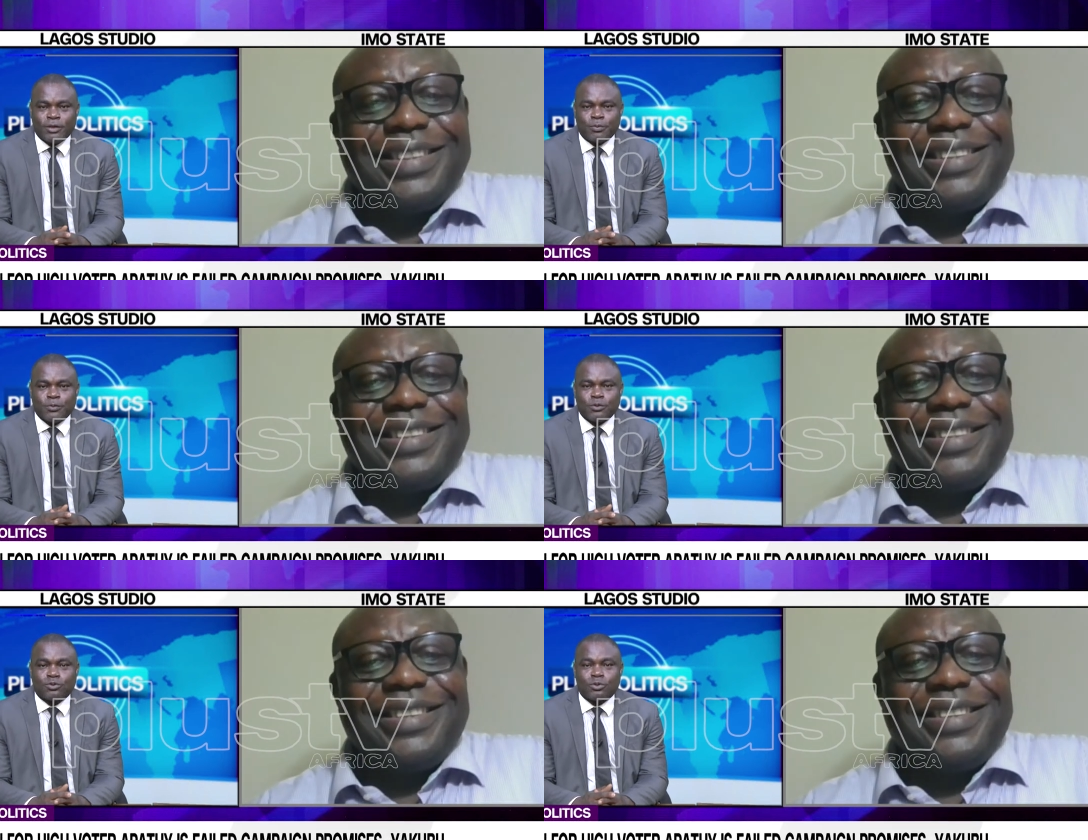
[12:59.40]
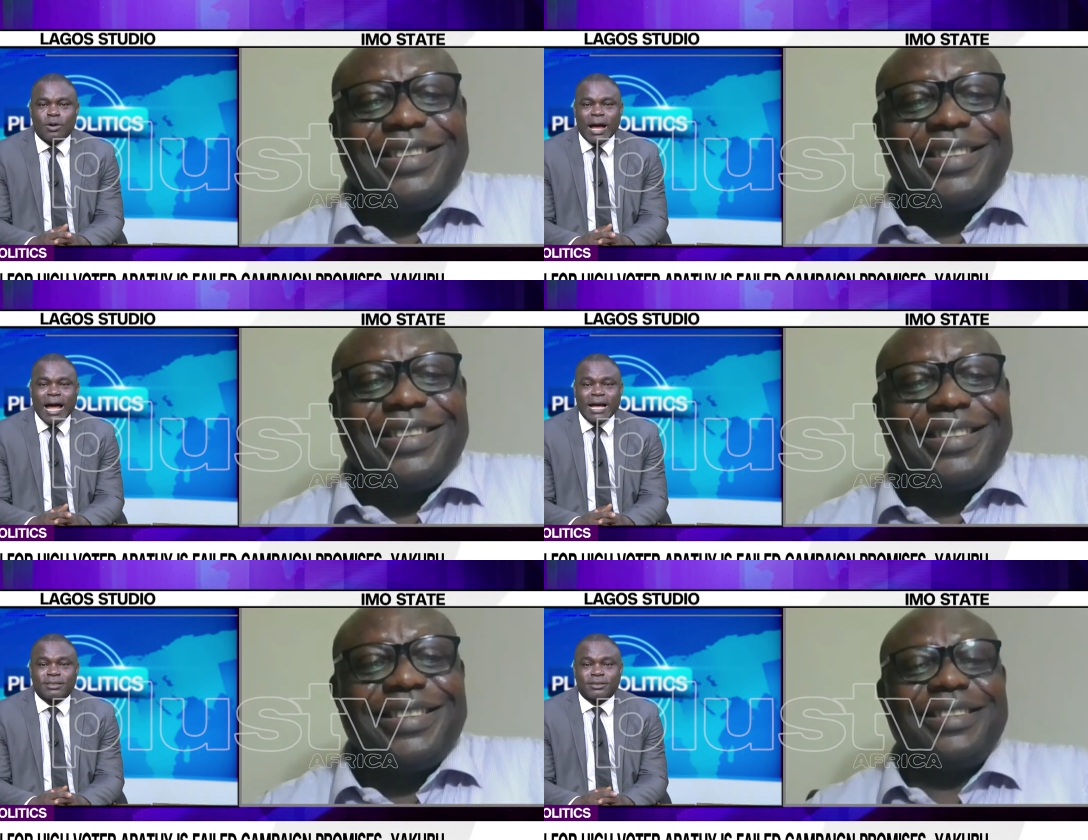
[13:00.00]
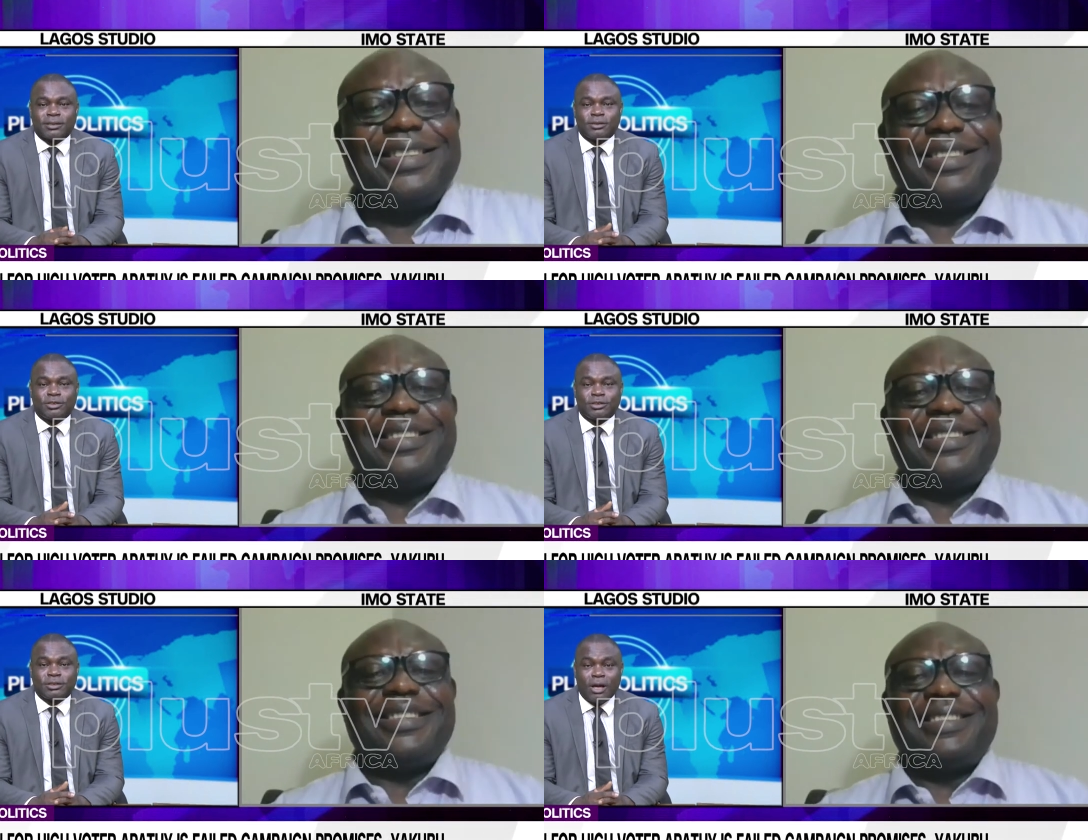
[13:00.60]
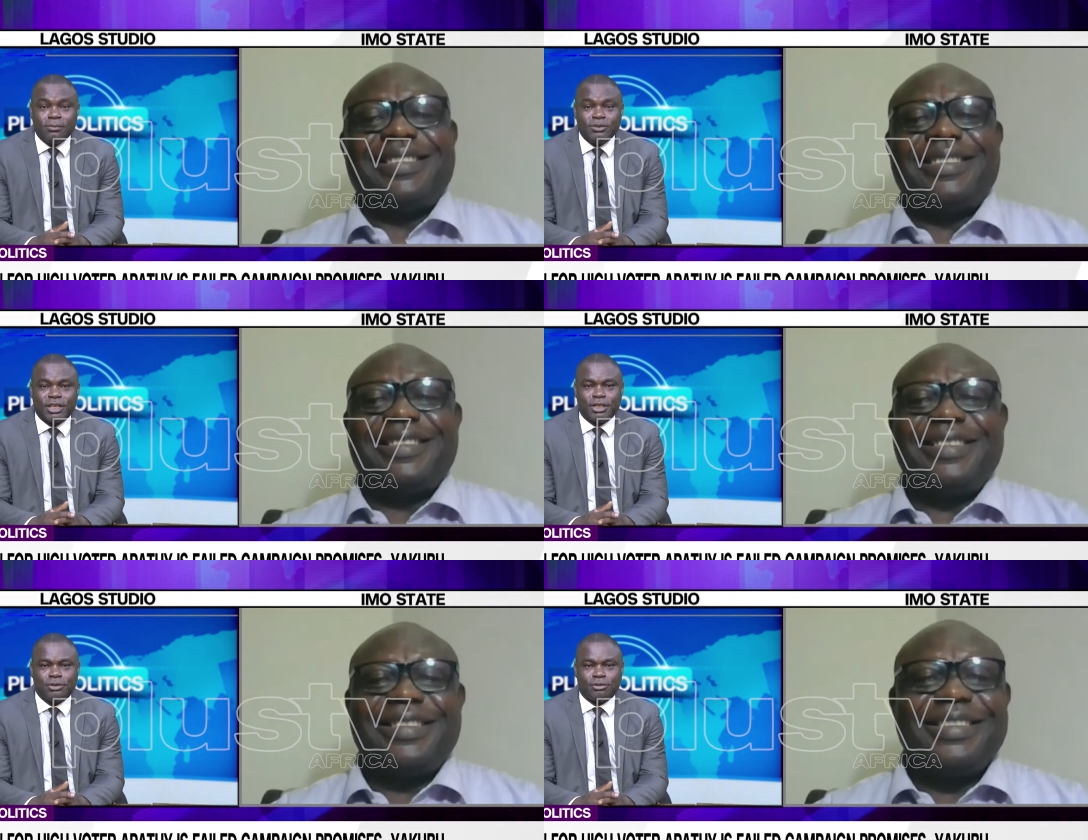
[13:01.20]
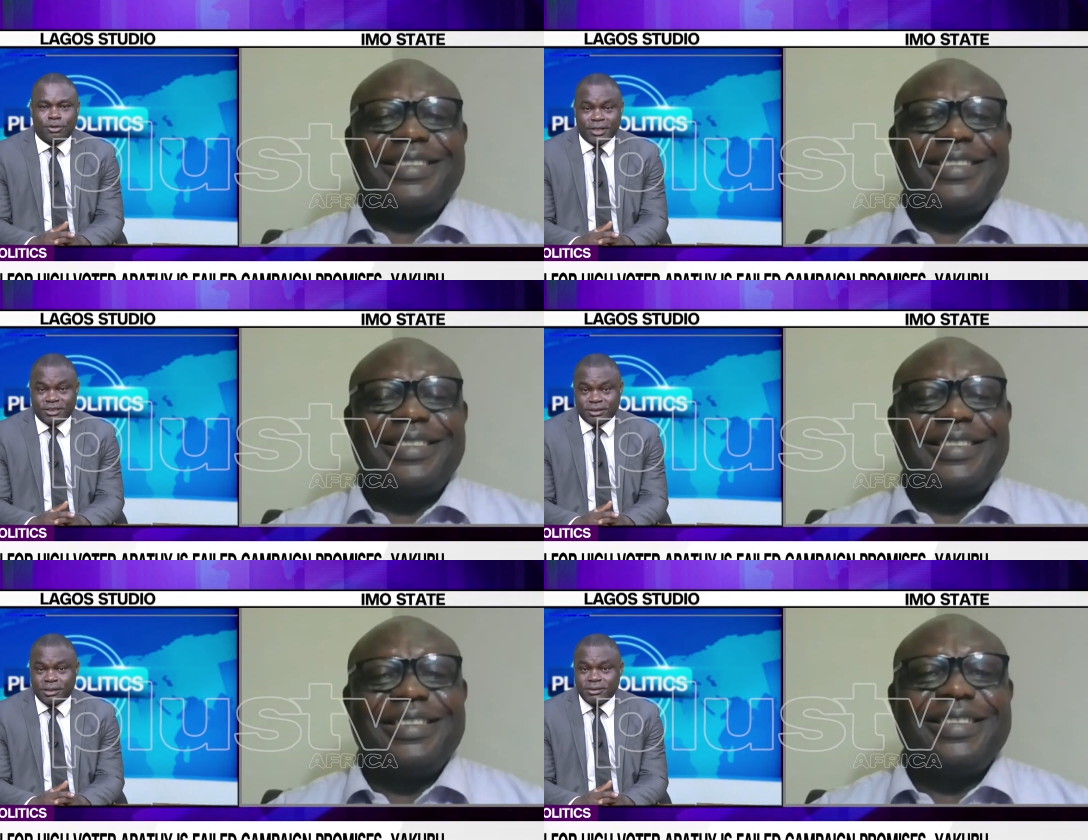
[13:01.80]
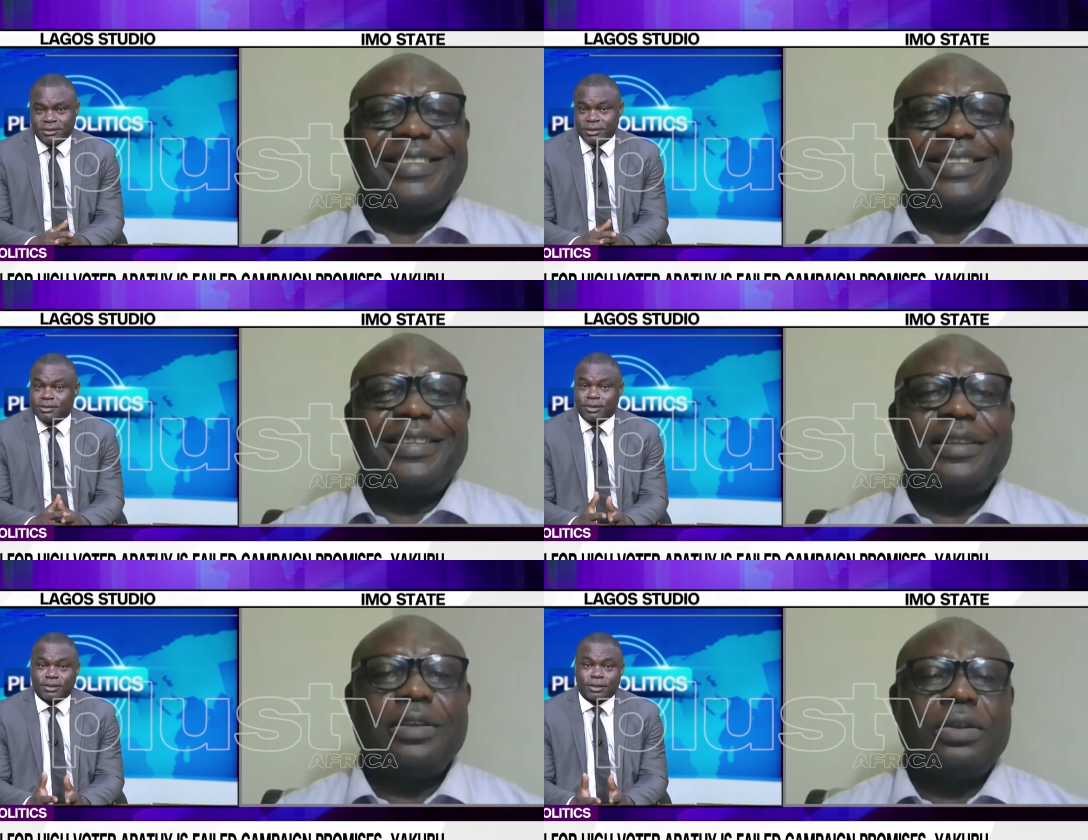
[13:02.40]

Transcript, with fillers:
Speaker 1: people to ask some genuine questions? This question